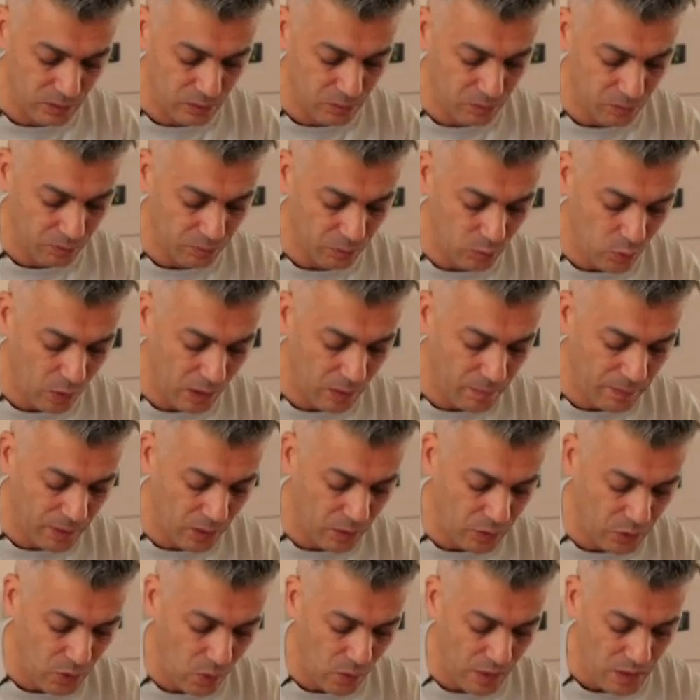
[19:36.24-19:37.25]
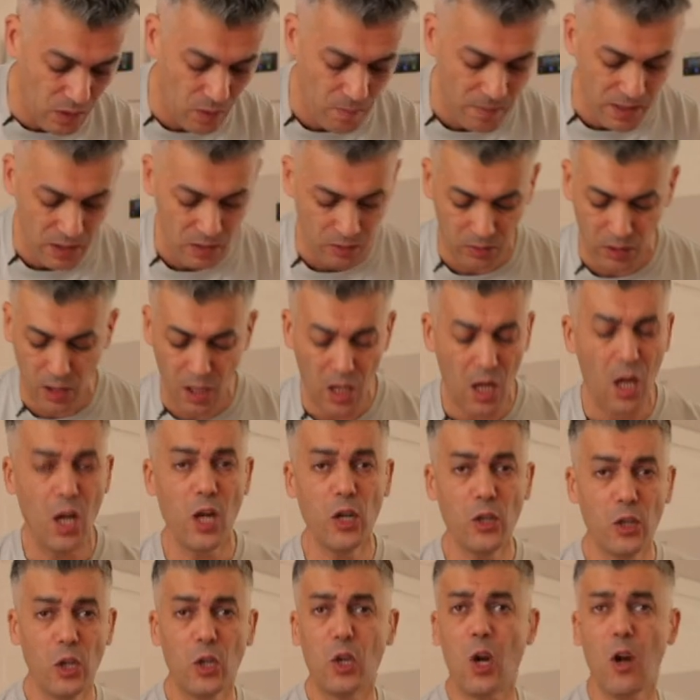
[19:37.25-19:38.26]
or quite a bit of dough in the middle,
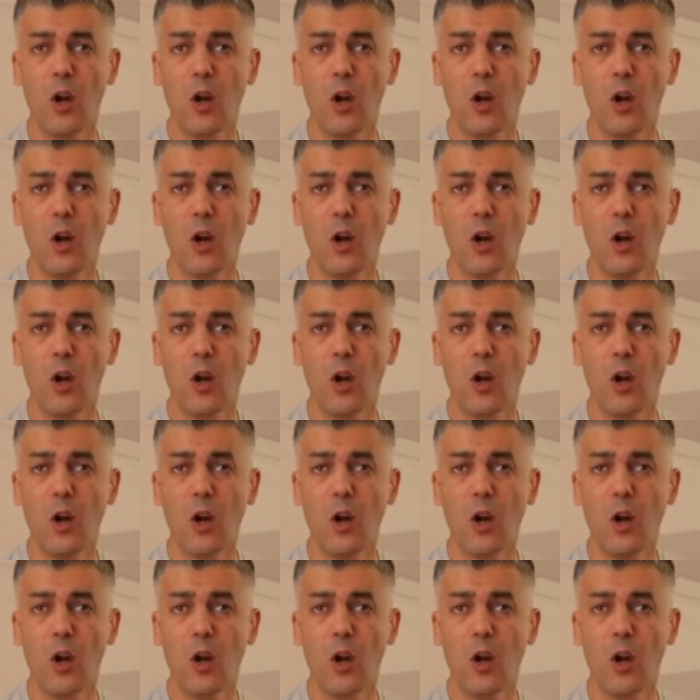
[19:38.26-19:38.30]
you